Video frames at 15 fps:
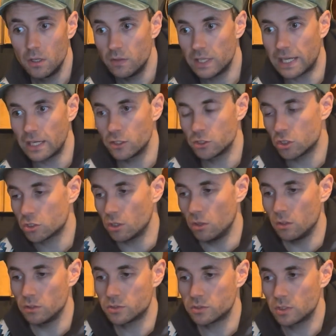It kind of just
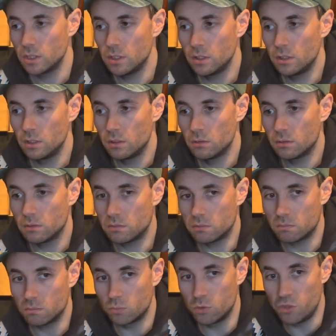goes,
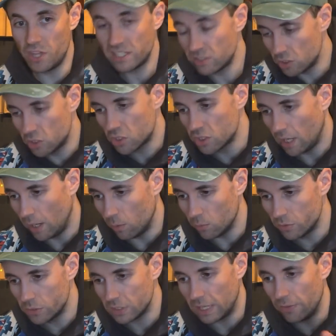this is your
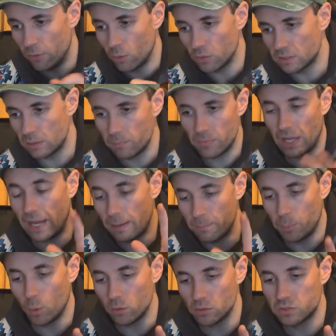sound, and that
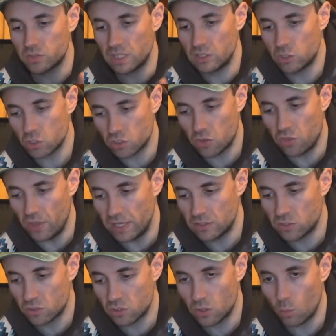impulse is
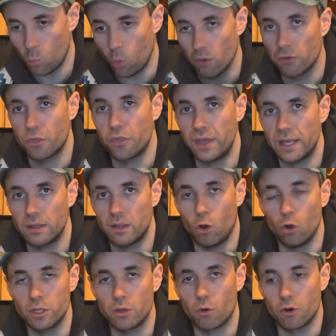just the one thing.
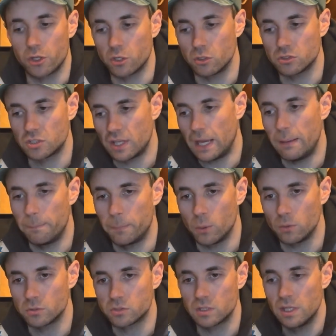All your audio goes to that
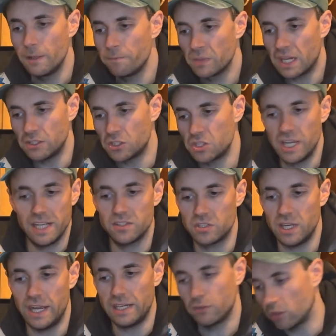impulse and just hits it,
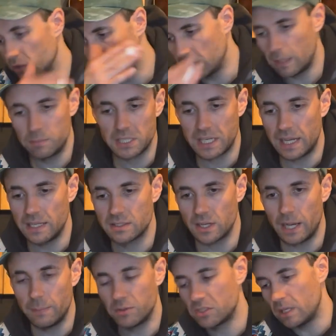and you've got the same decay
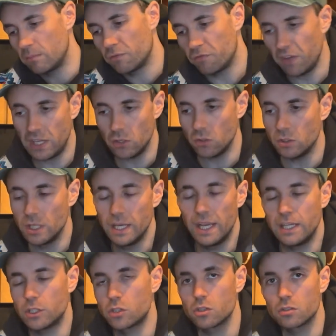time, the same feel. It
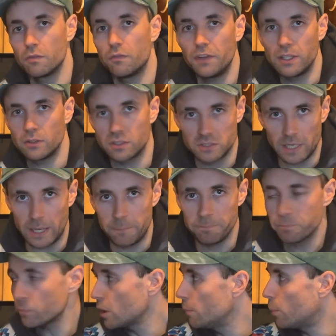just doesn't feel the same.
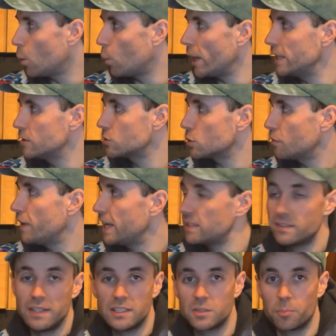But when stuff hits
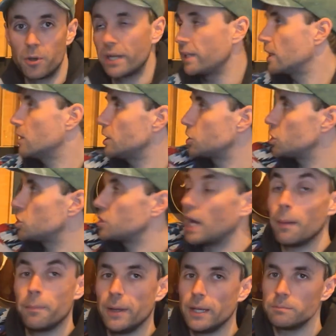this spring, you can literally just
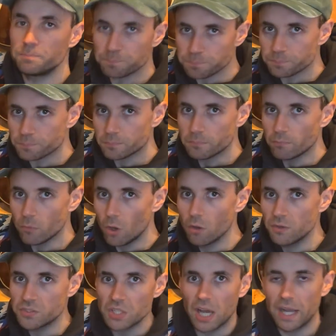tap it on the
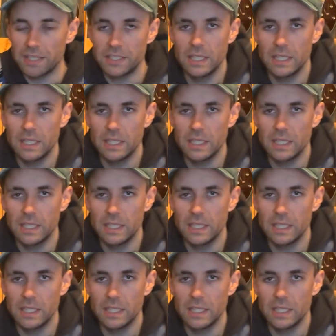side,